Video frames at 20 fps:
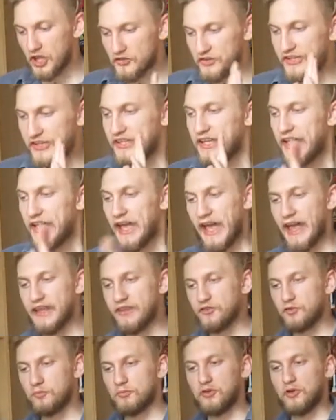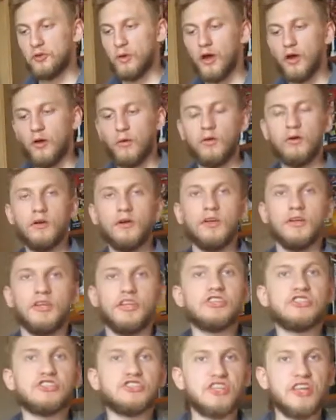the NWO
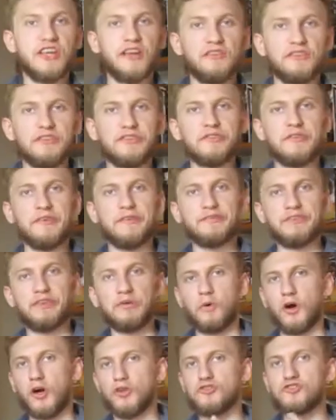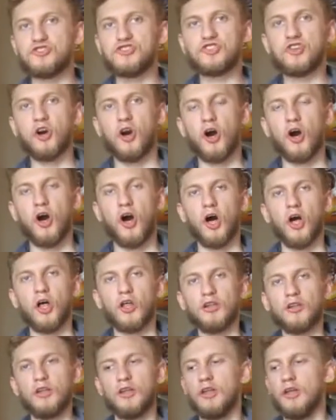Series 51 Scott
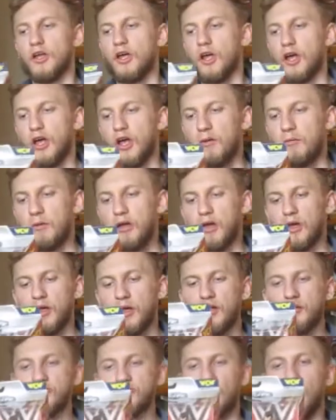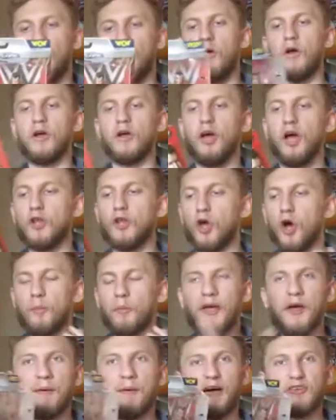Hall. So a little
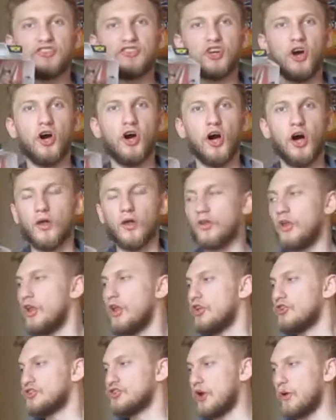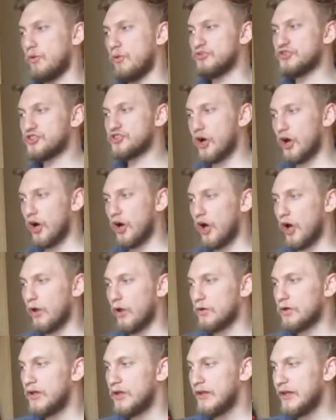bit about Scott Hall. So Scott
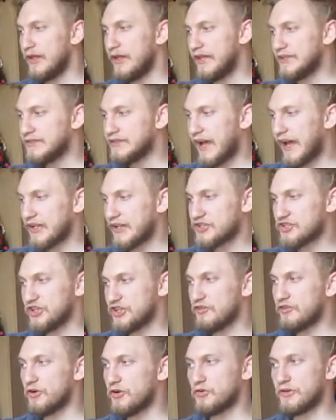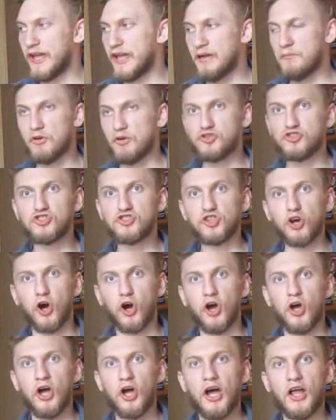Hall is actually real name
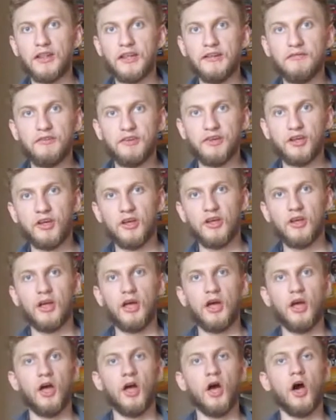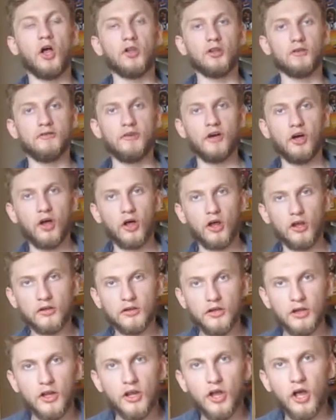Scott Oliver
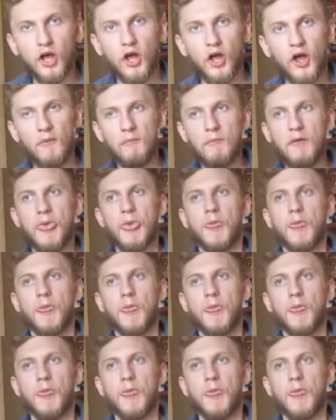Hall. So